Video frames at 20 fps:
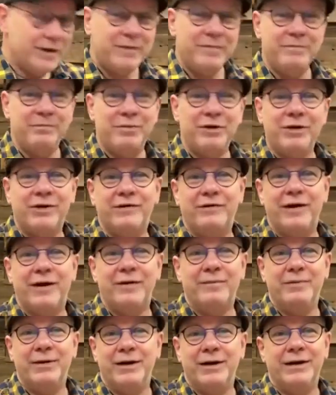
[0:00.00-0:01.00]
bit of
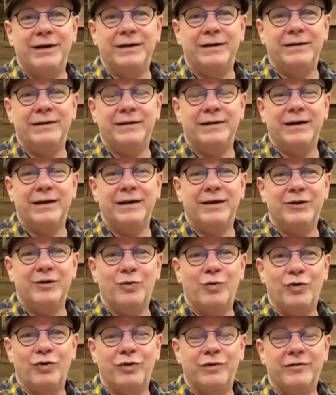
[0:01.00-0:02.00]
our being in
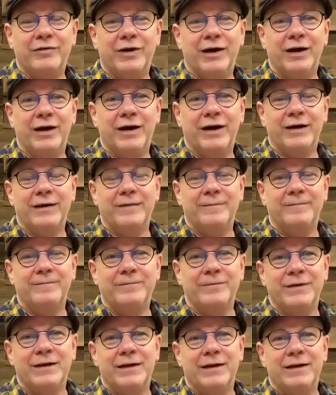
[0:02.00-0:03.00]
the Word of God,
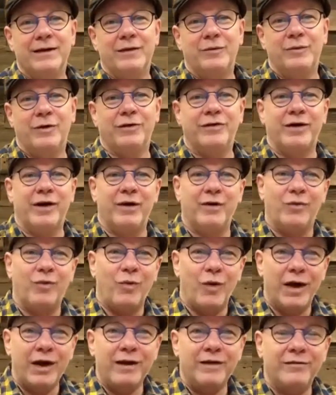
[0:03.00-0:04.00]
with our
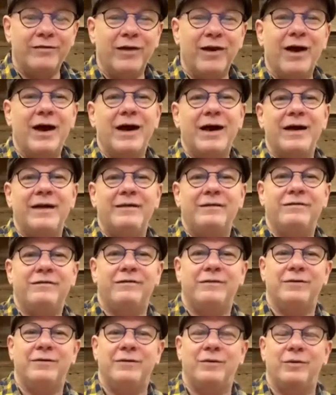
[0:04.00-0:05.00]
way of
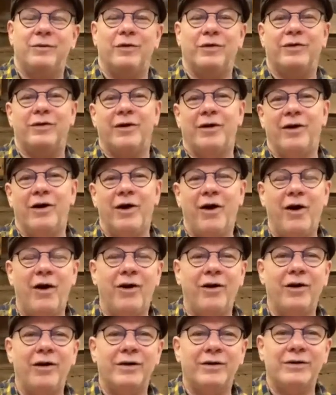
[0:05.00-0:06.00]
life, with our
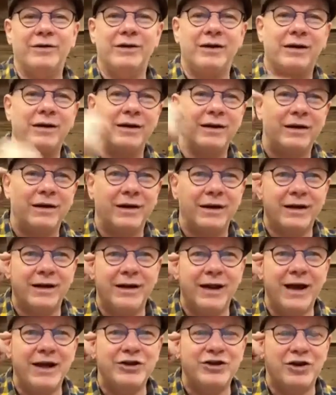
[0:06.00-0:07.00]
heart,
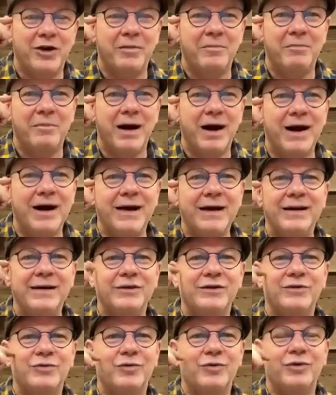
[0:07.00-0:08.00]
engage our
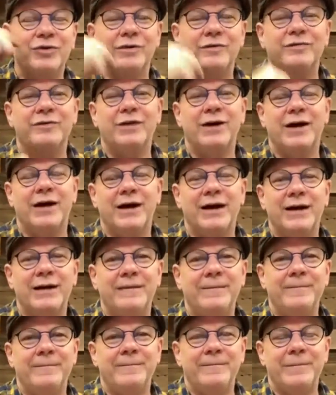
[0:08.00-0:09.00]
mind in the Word of
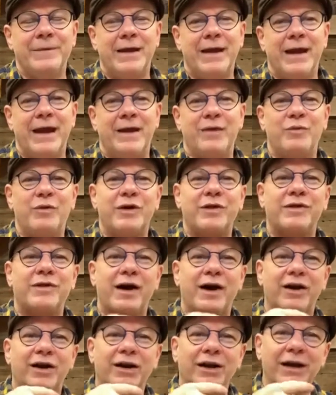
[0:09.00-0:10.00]
God, and with
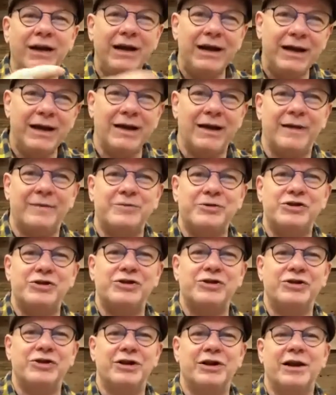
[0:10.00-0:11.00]
our
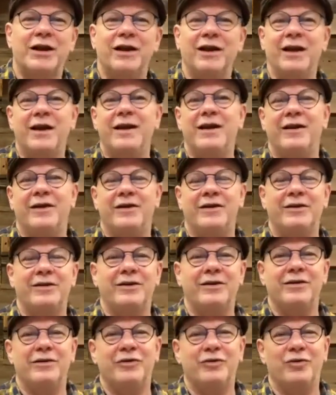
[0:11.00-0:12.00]
lips declare
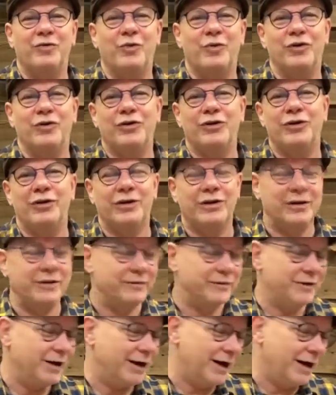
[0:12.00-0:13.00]
the Word
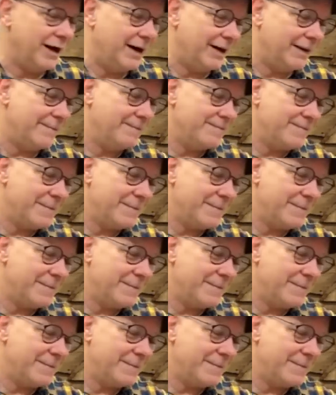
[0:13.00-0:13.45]
of God.